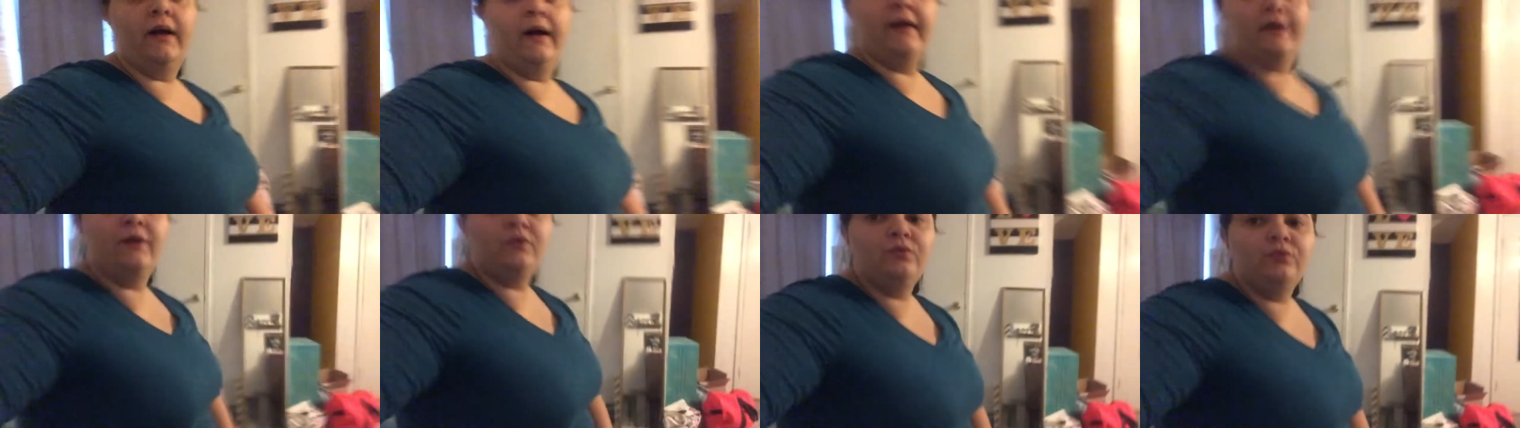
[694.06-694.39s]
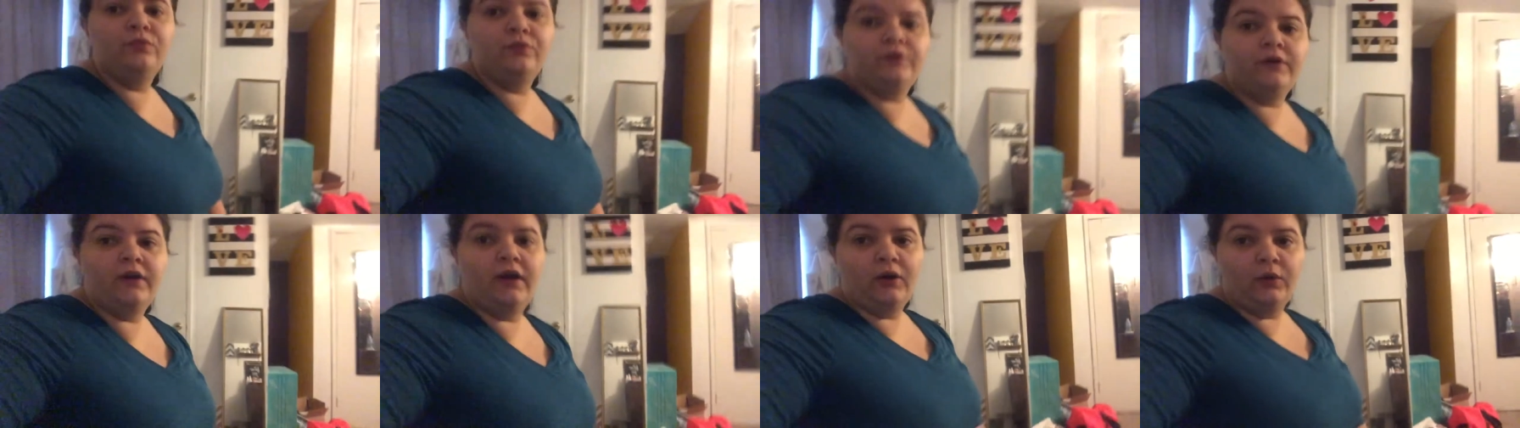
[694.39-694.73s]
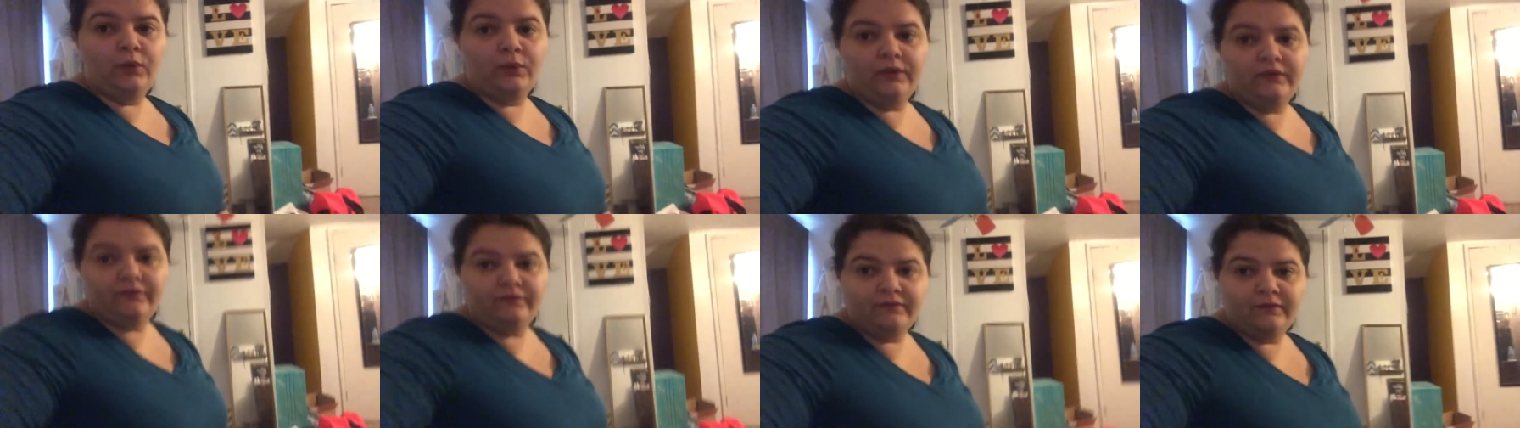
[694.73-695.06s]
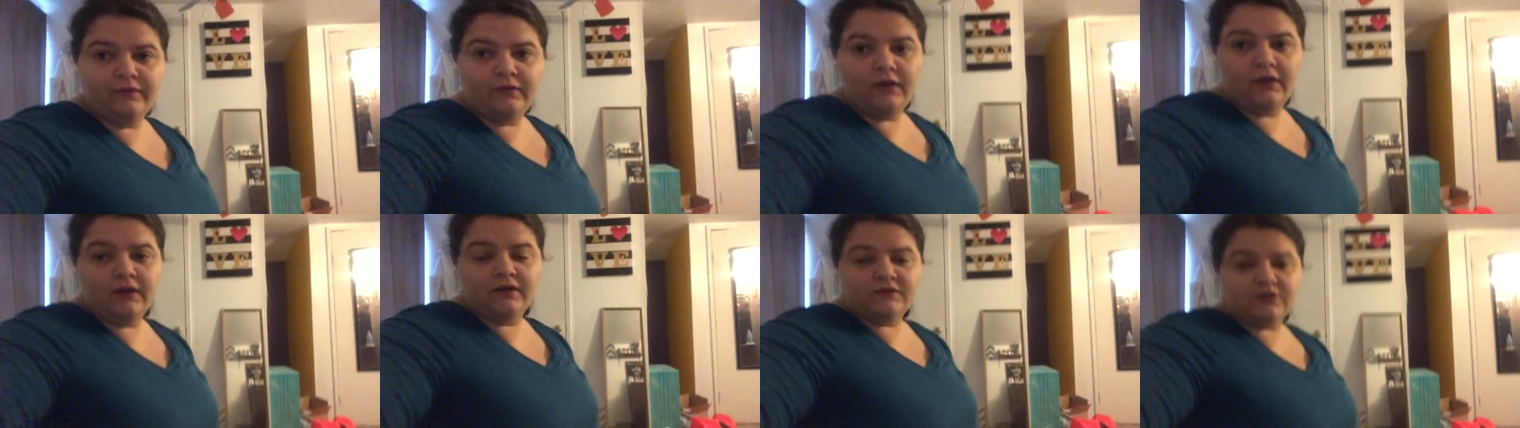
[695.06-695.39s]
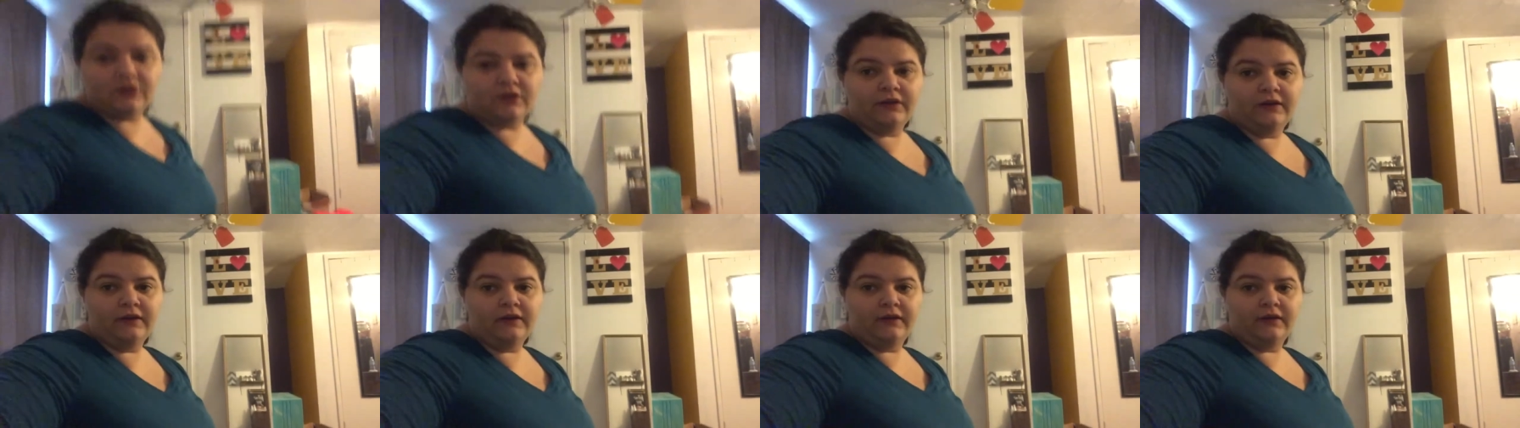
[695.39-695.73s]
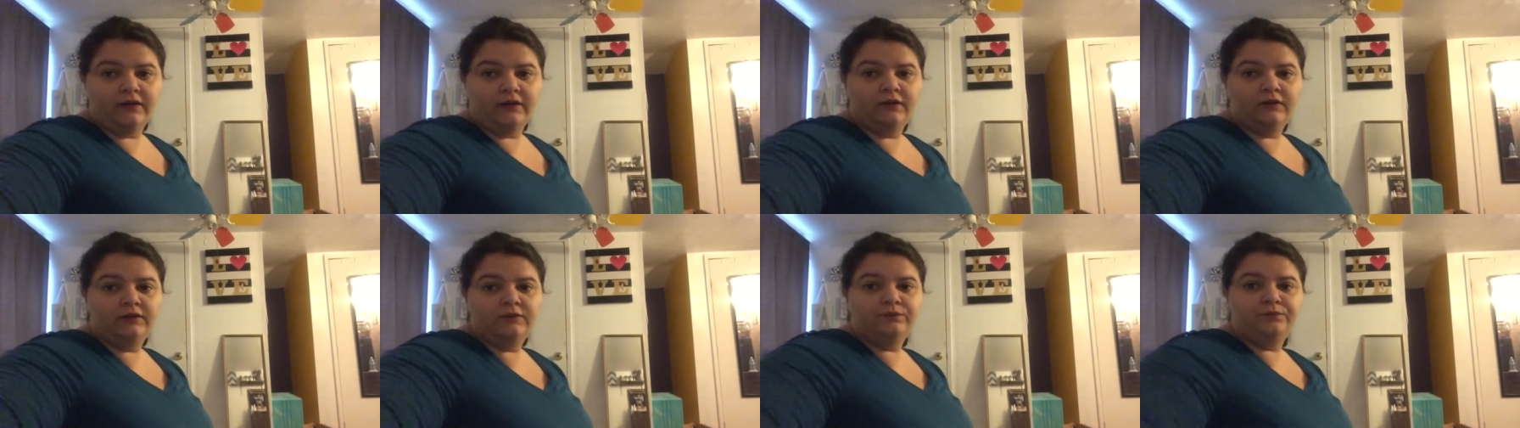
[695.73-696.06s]
I don't know if it's
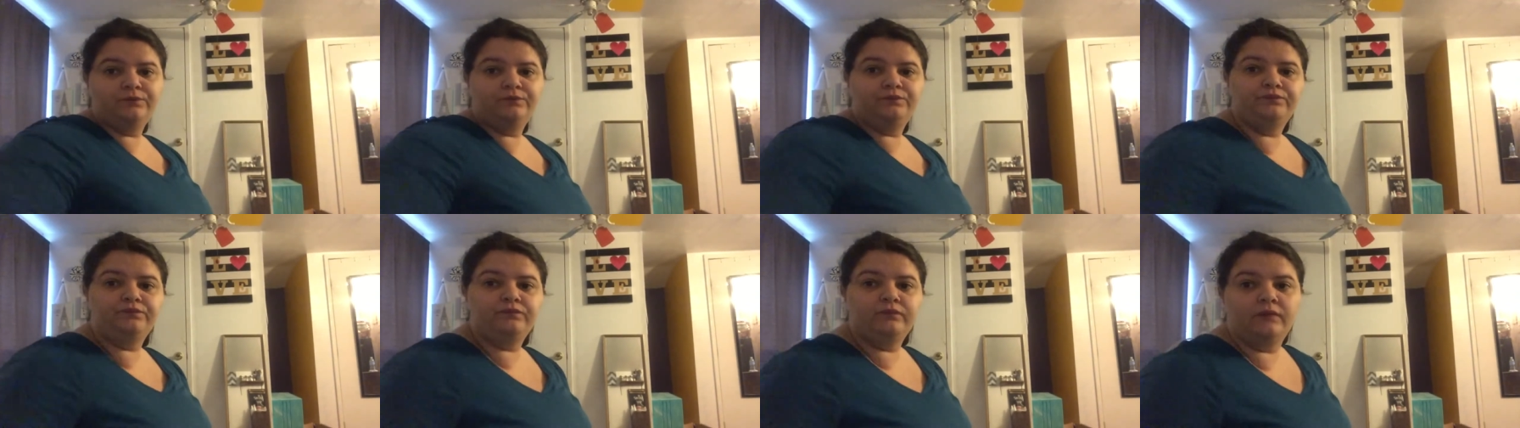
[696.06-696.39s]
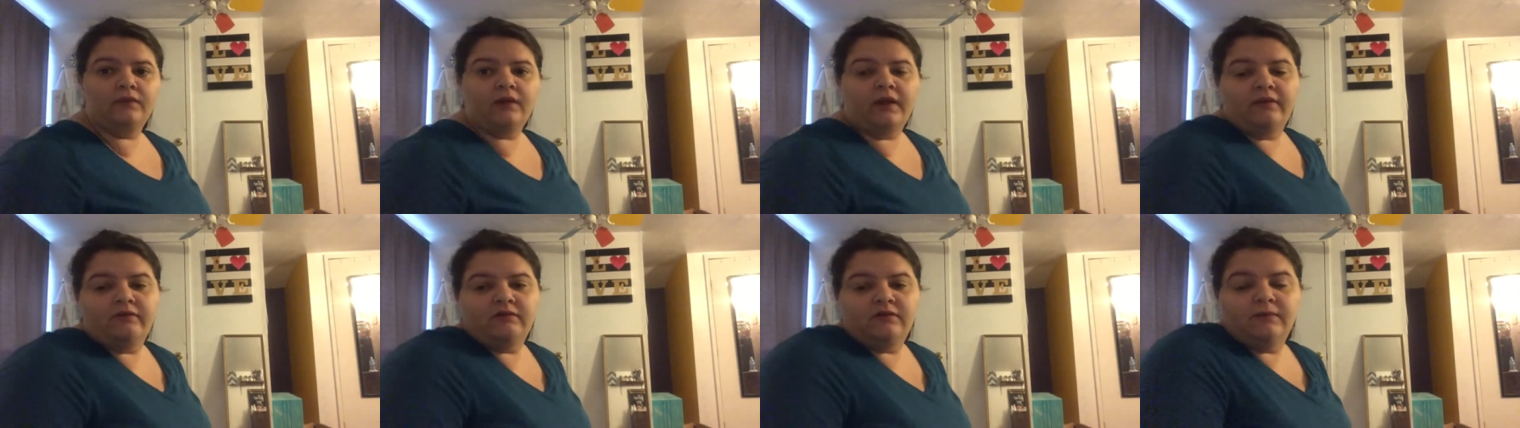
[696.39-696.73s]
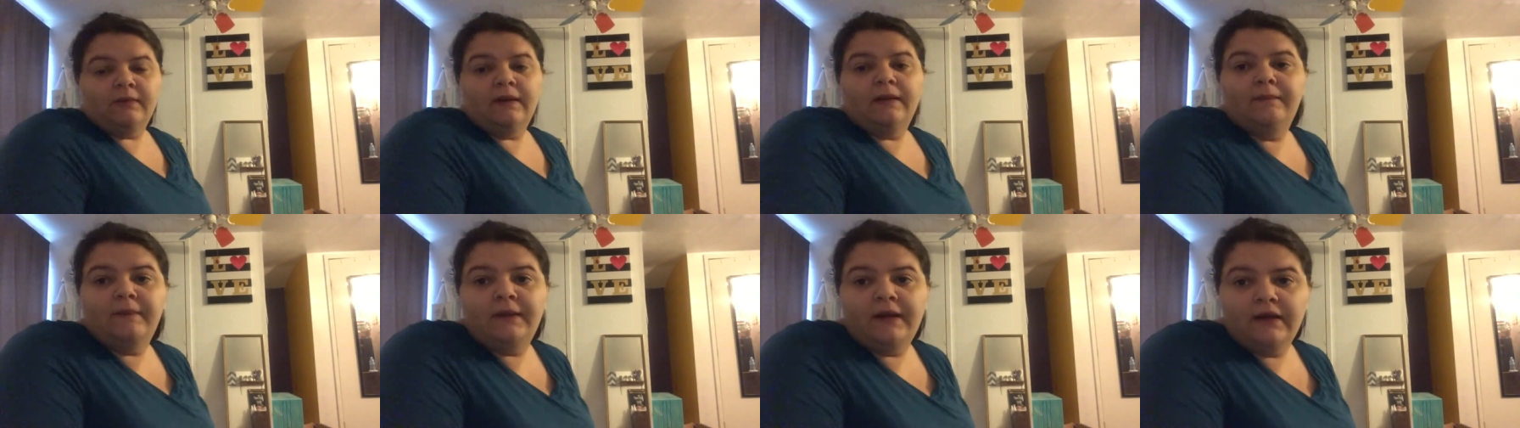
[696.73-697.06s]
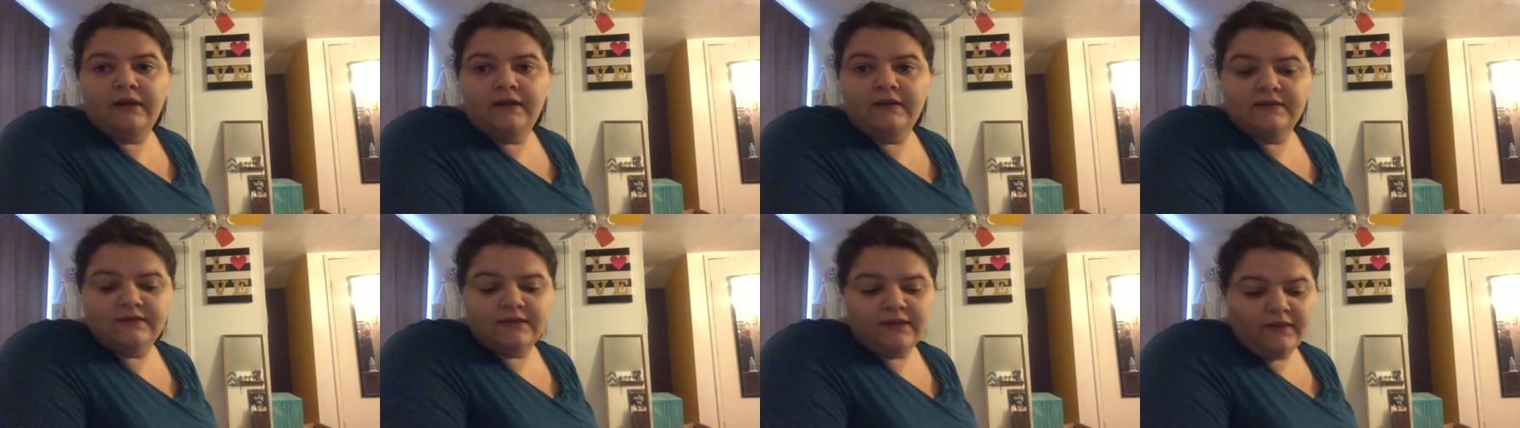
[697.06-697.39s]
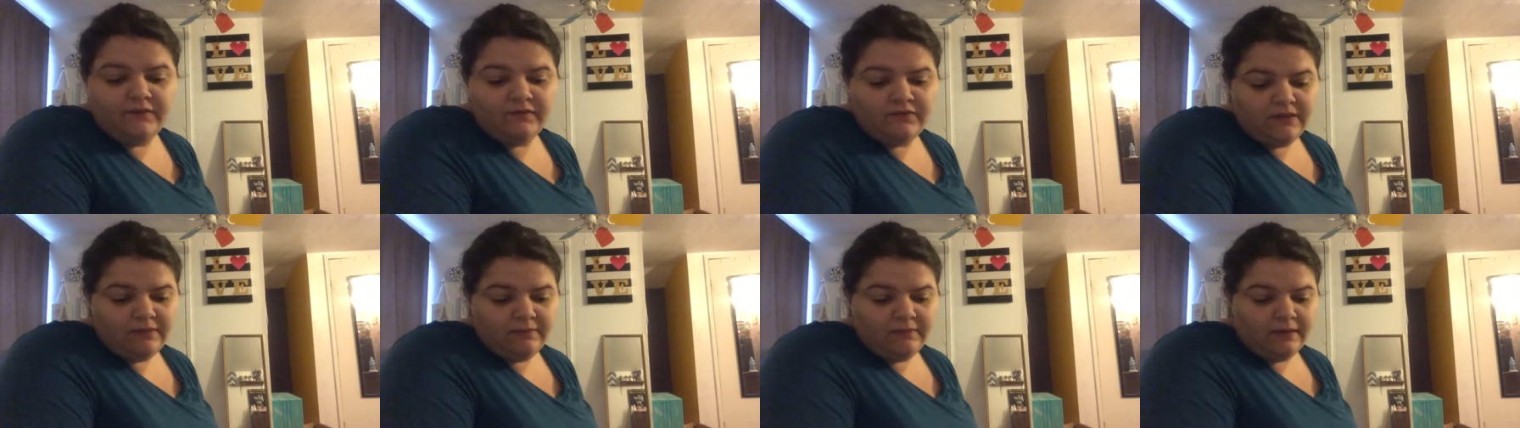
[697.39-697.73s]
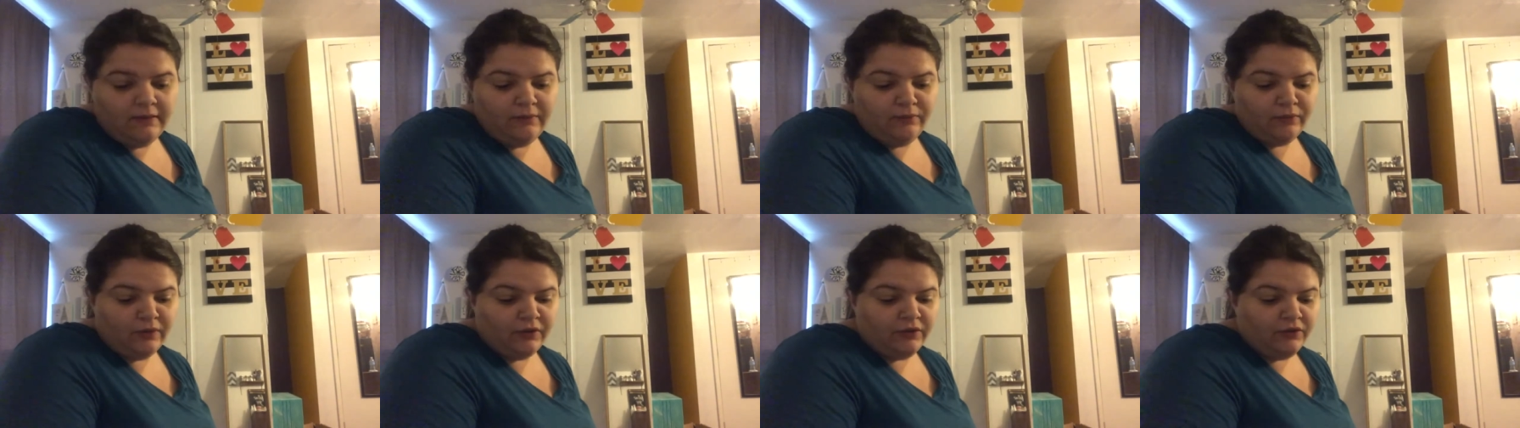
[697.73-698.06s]
earlier after my parents left and
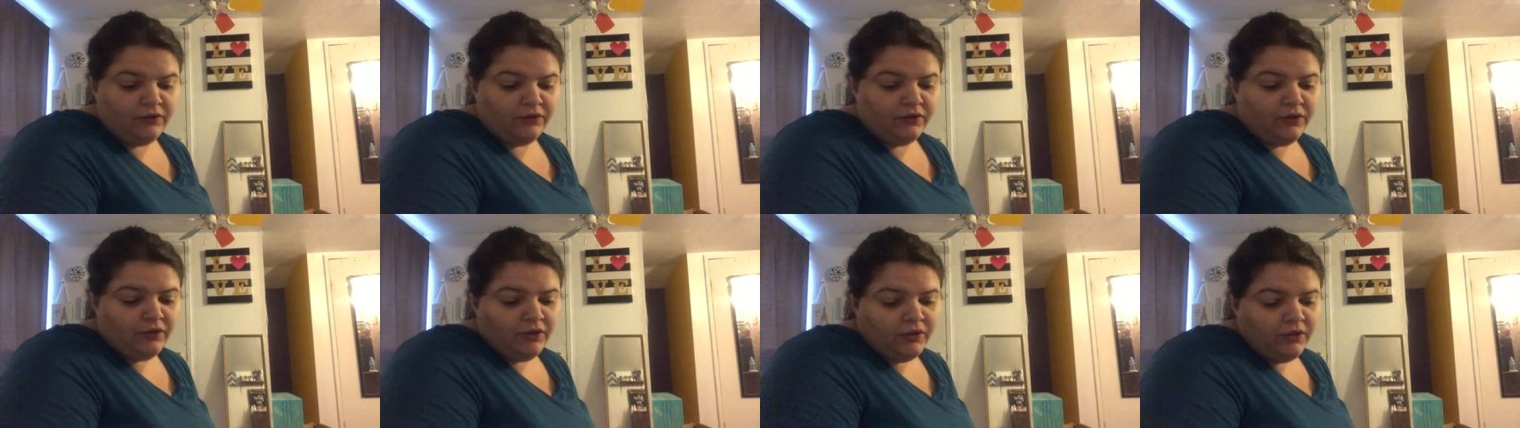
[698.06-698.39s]
my brother